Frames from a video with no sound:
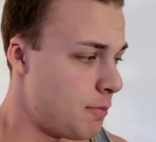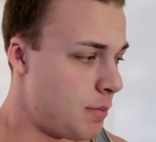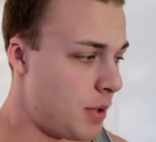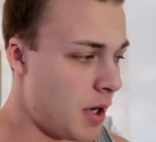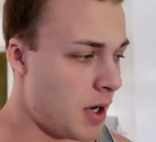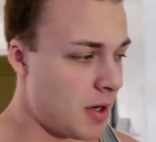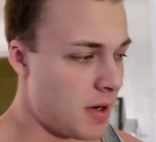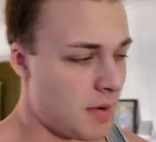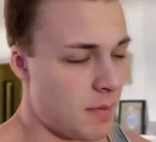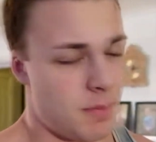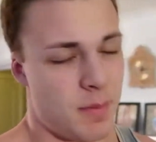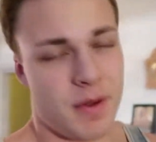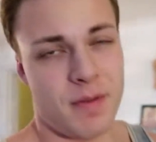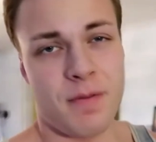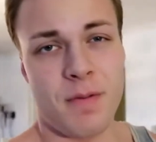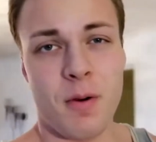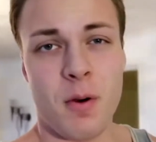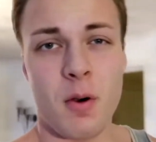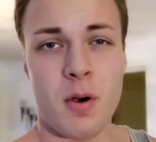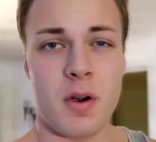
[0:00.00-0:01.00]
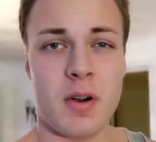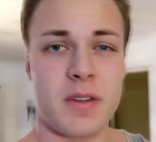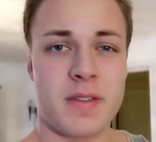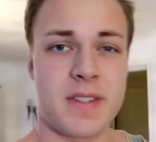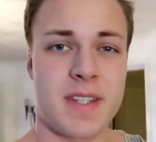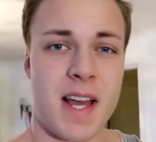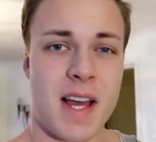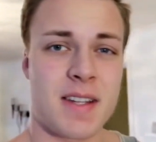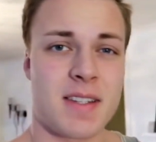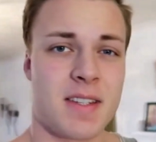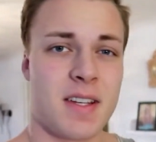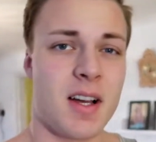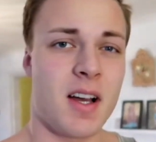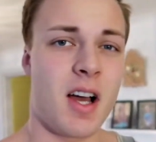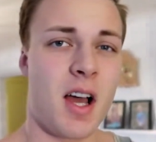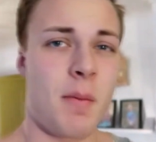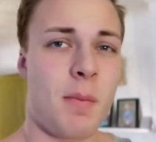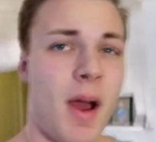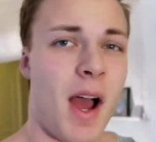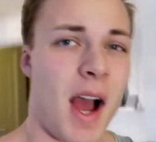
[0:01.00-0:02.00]
But before that
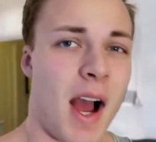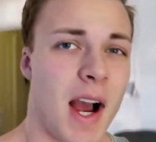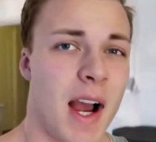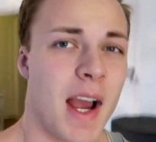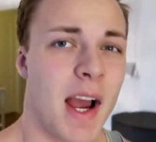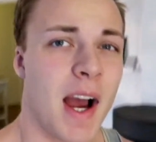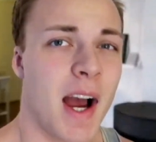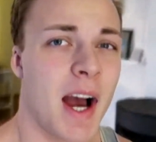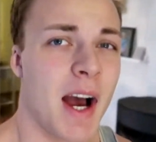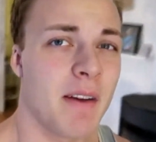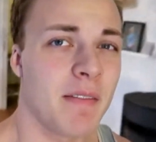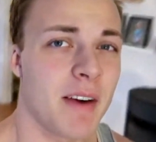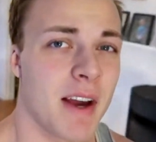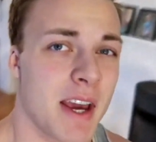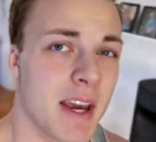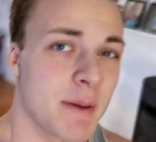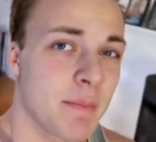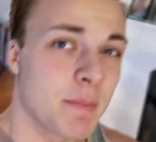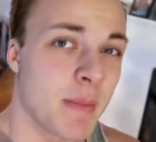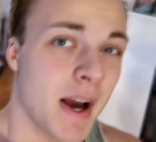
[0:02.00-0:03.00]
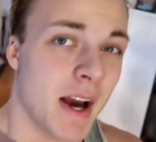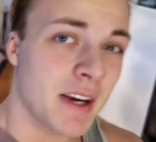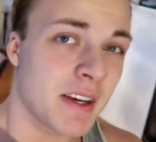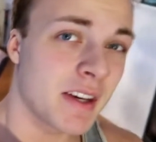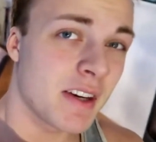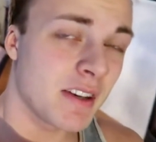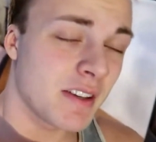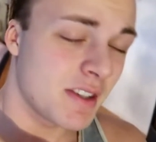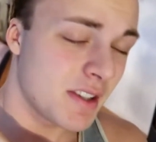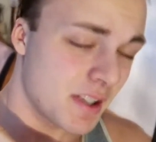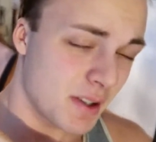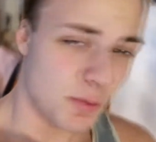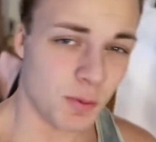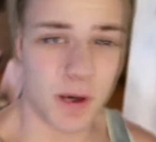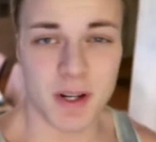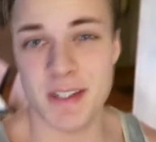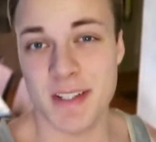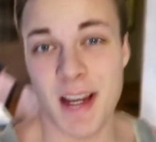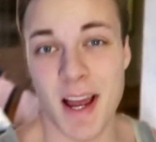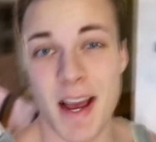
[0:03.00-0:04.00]
time, I have a package
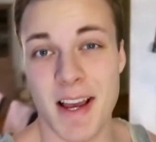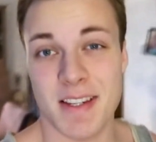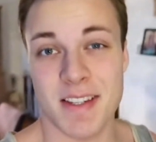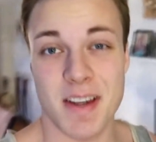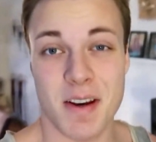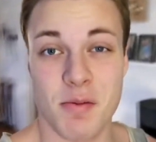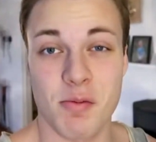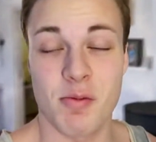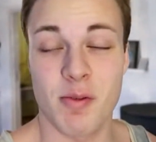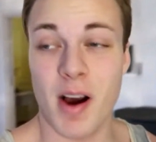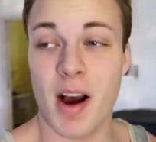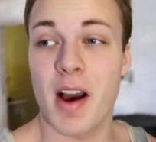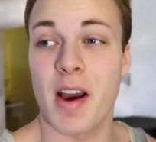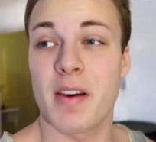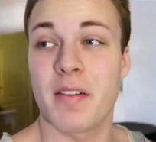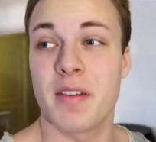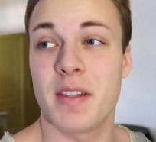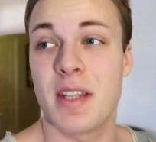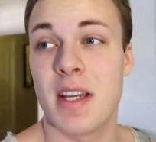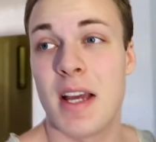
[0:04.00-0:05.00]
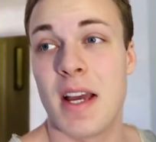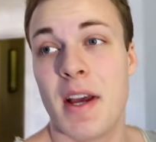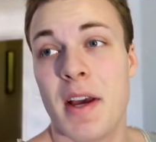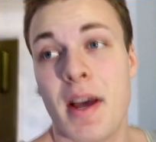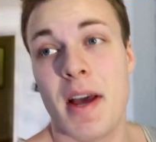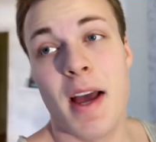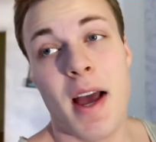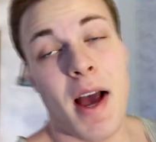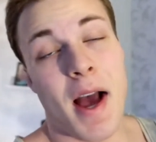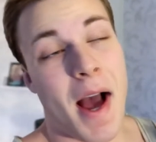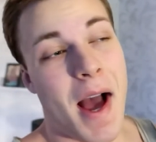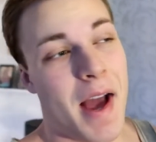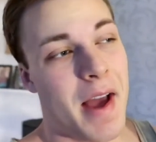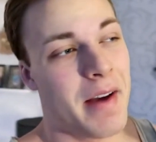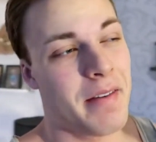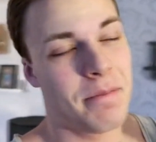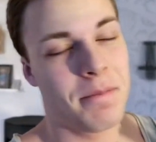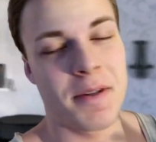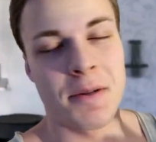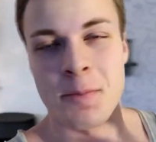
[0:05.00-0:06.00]
which has arrived. I
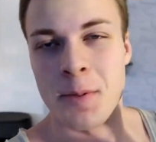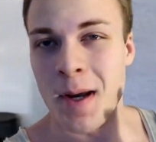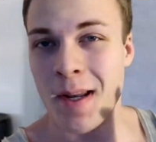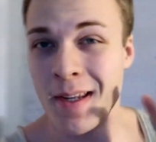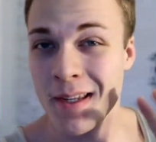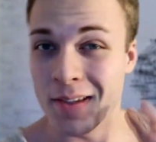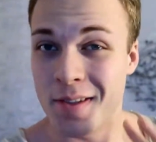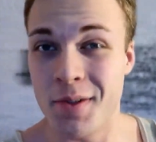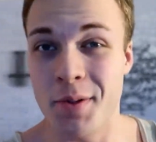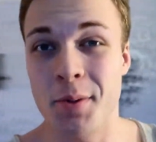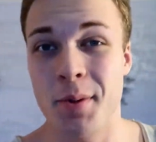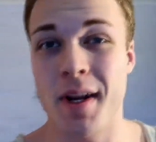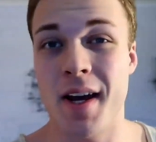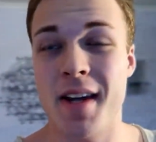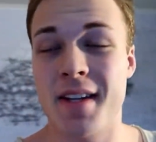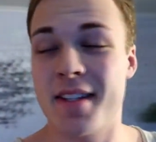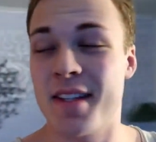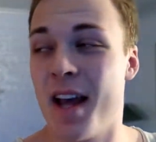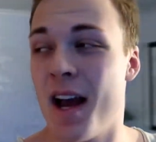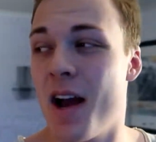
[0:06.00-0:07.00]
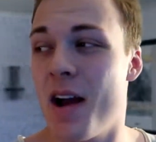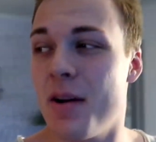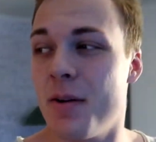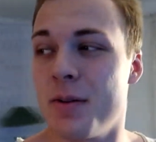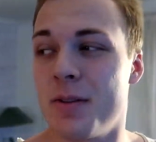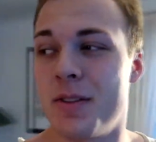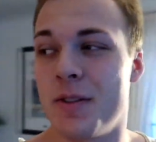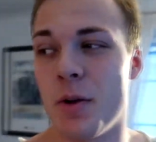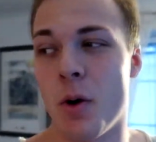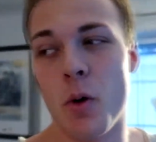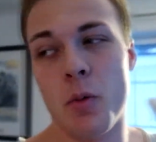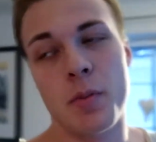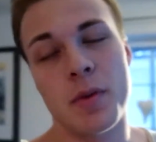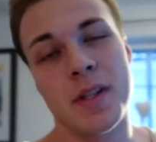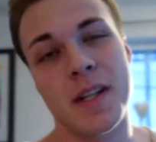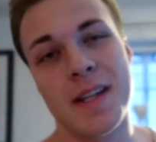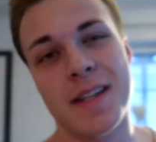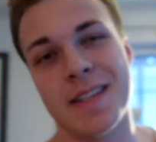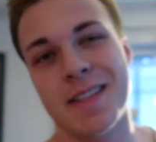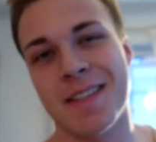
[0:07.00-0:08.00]
have been waiting 2 days now to open
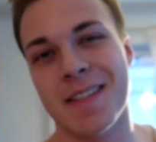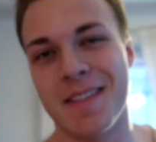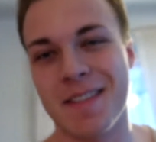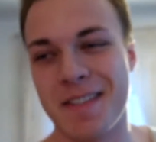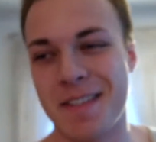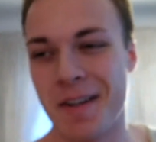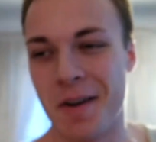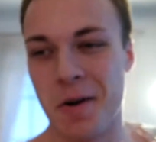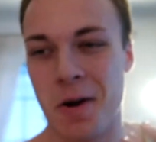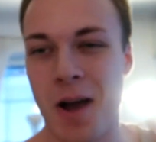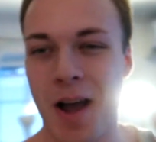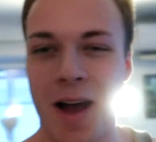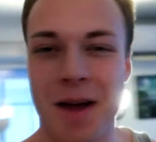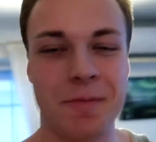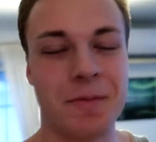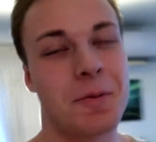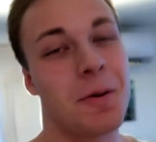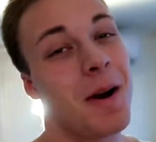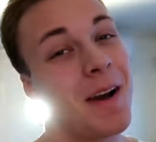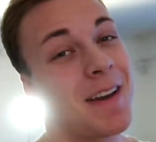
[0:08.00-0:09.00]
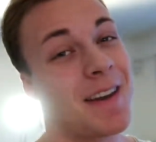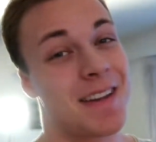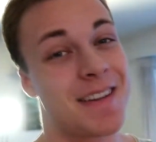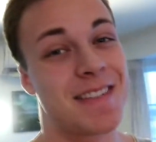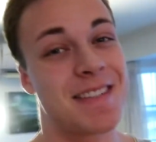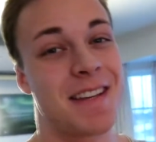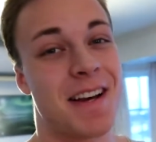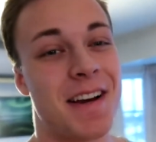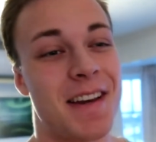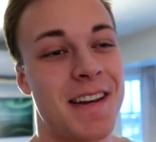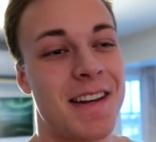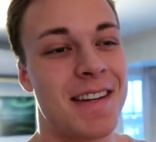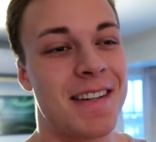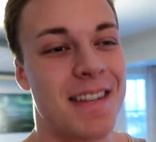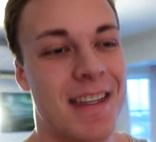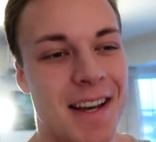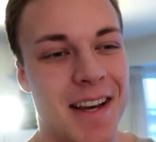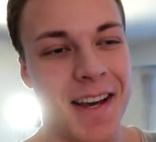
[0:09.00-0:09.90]
this, so I'm quite excited.